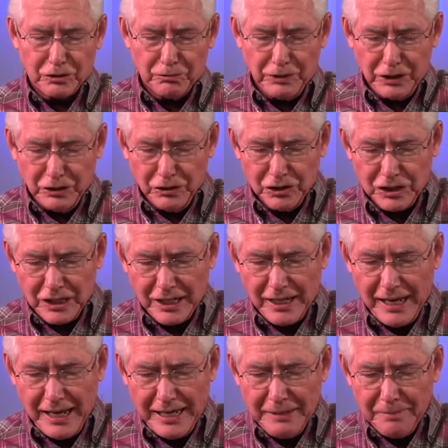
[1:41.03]
that we use
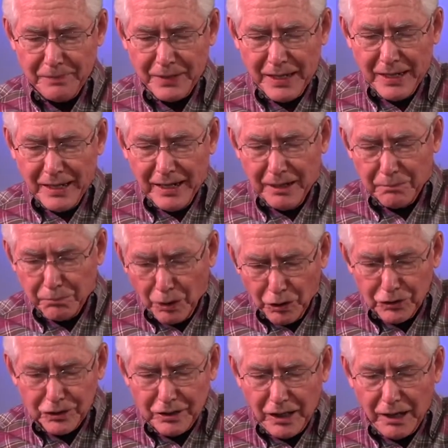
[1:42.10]
today, a
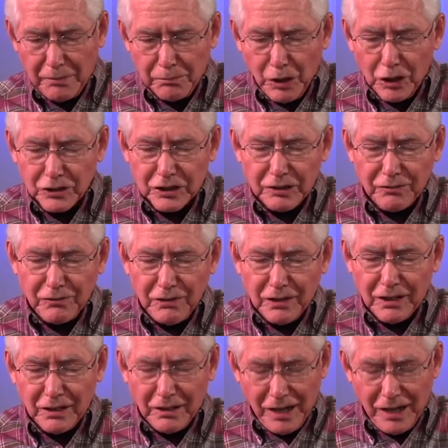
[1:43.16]
motivated